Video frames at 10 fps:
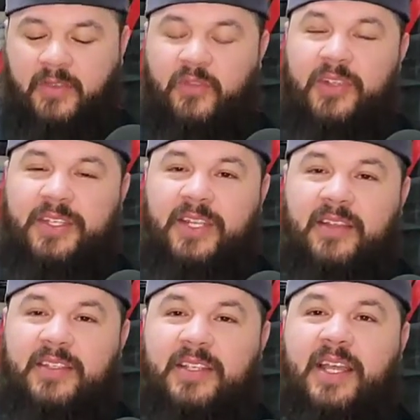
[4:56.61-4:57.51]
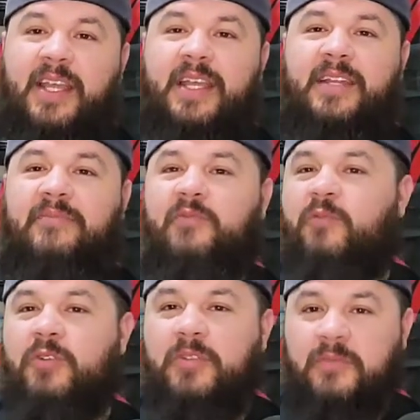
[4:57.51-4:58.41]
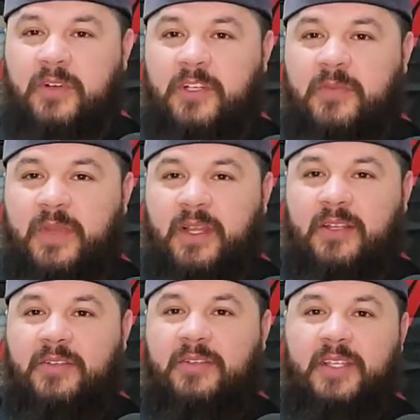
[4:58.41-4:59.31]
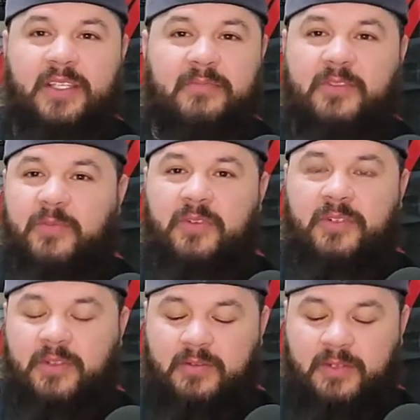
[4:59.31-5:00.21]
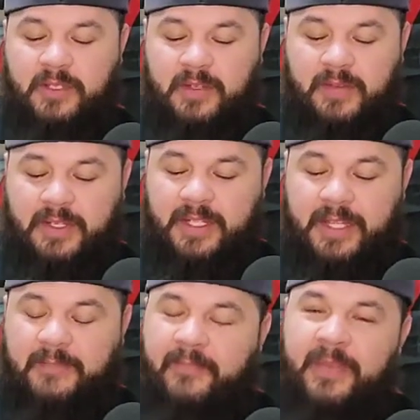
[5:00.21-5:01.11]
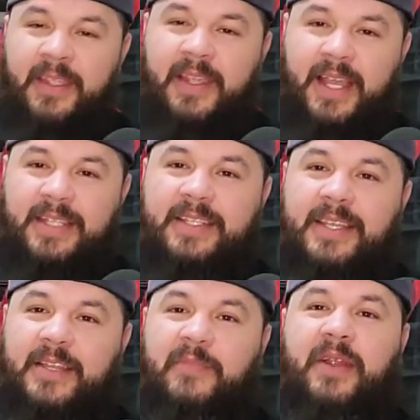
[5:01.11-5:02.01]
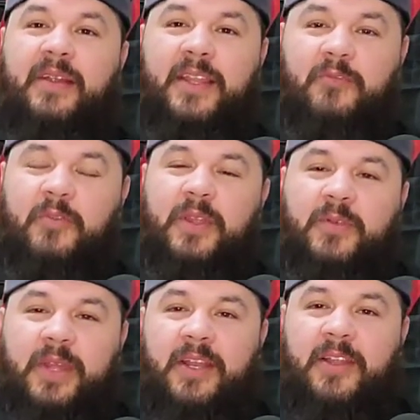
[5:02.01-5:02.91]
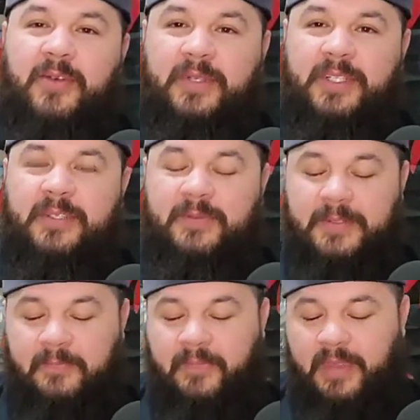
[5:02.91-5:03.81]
if you're gonna sit outside, roast some marshmallows, get some s'mores going, stuff like that, I'd say the American would be the way to go with this one.